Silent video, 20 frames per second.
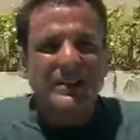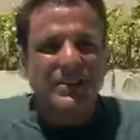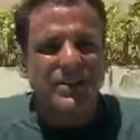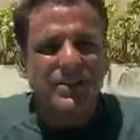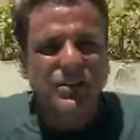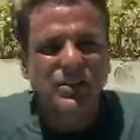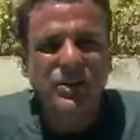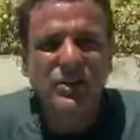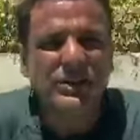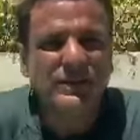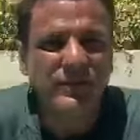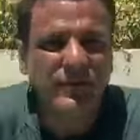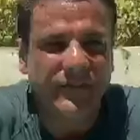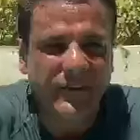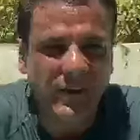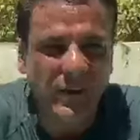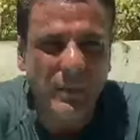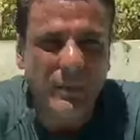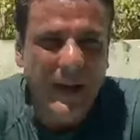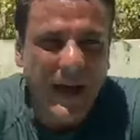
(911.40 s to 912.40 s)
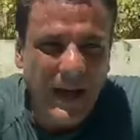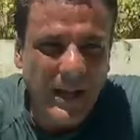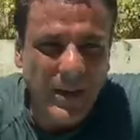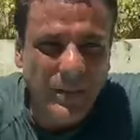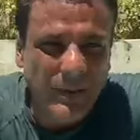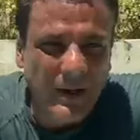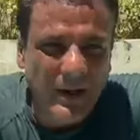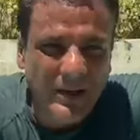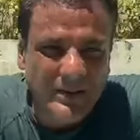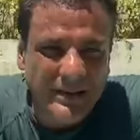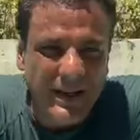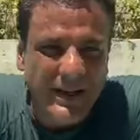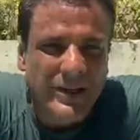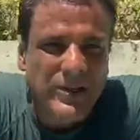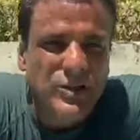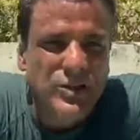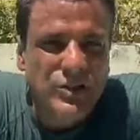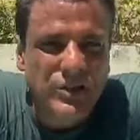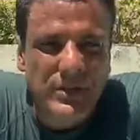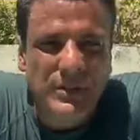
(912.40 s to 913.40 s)
you shouldn't feel bad about that.
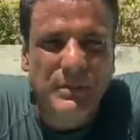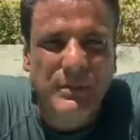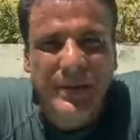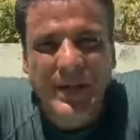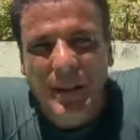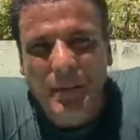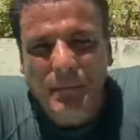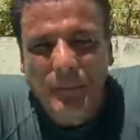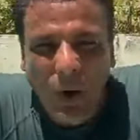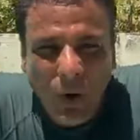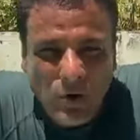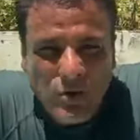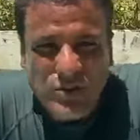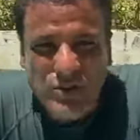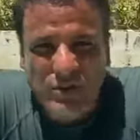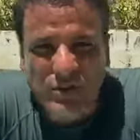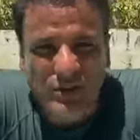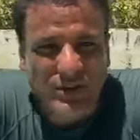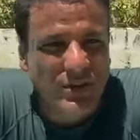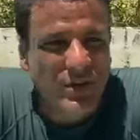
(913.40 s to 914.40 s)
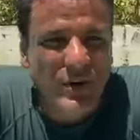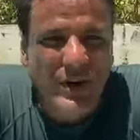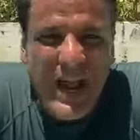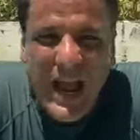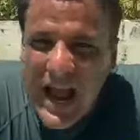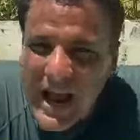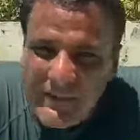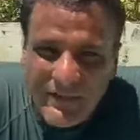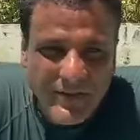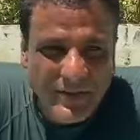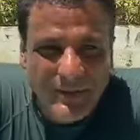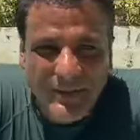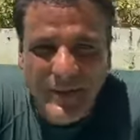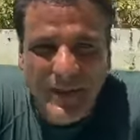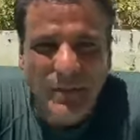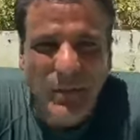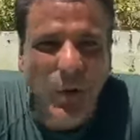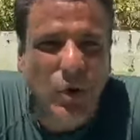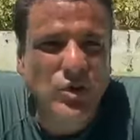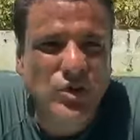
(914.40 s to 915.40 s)
It shouldn't be emotional. You don't have to be
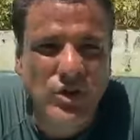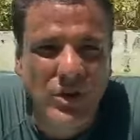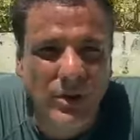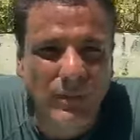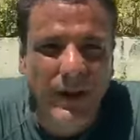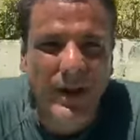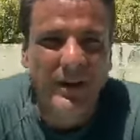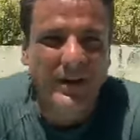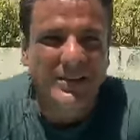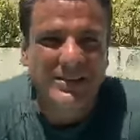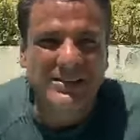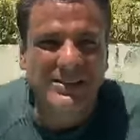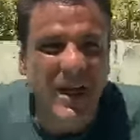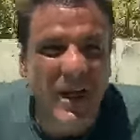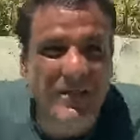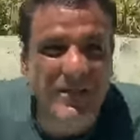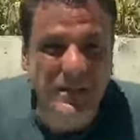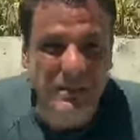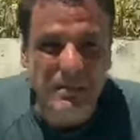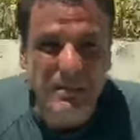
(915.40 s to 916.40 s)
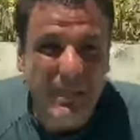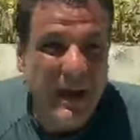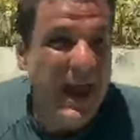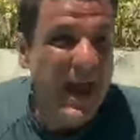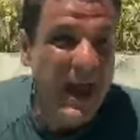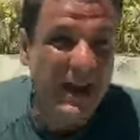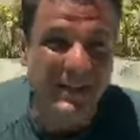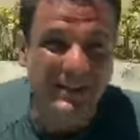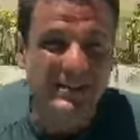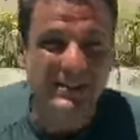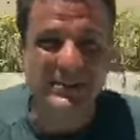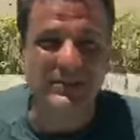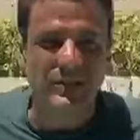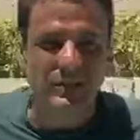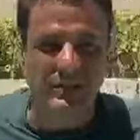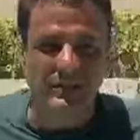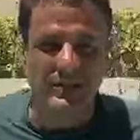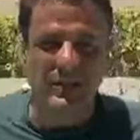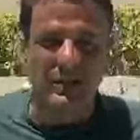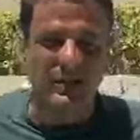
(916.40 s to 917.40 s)
emotional about it. It's nothing bad. It's,
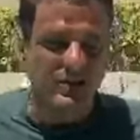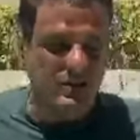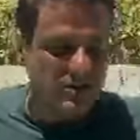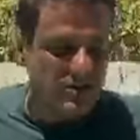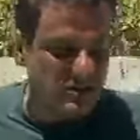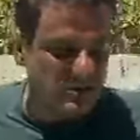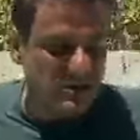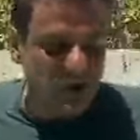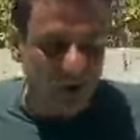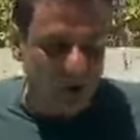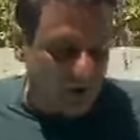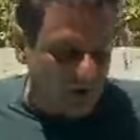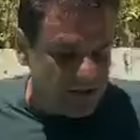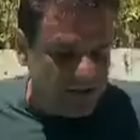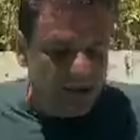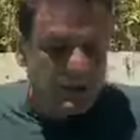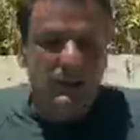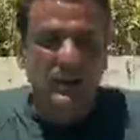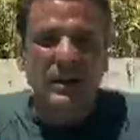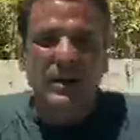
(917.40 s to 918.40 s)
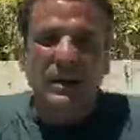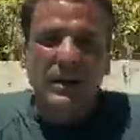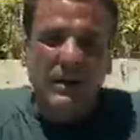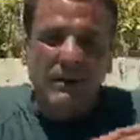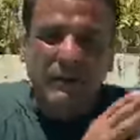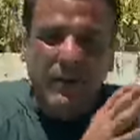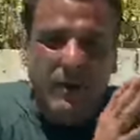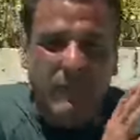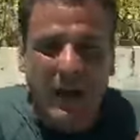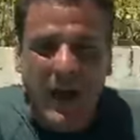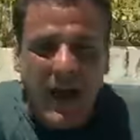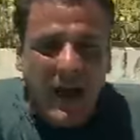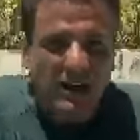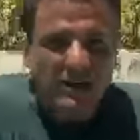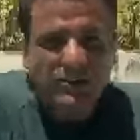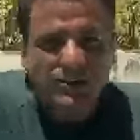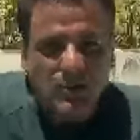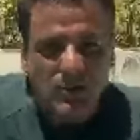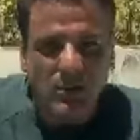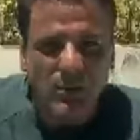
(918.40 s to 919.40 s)
you know, you just go from a
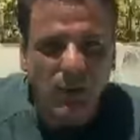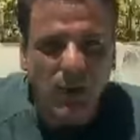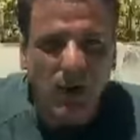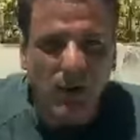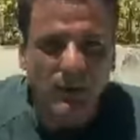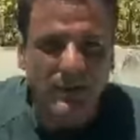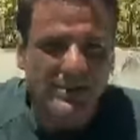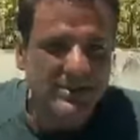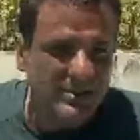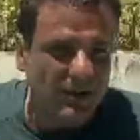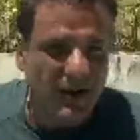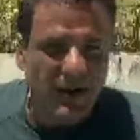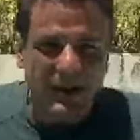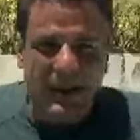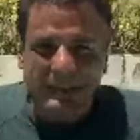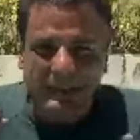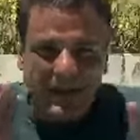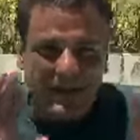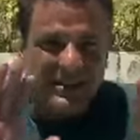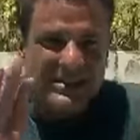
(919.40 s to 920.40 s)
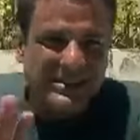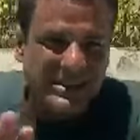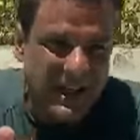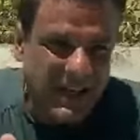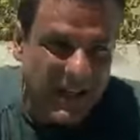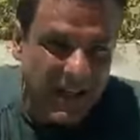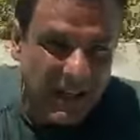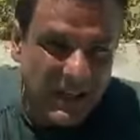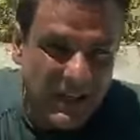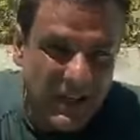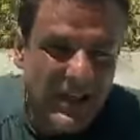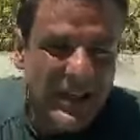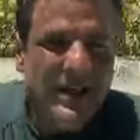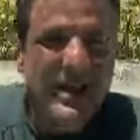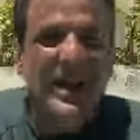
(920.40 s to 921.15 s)
house to an apartment. So I'm not saying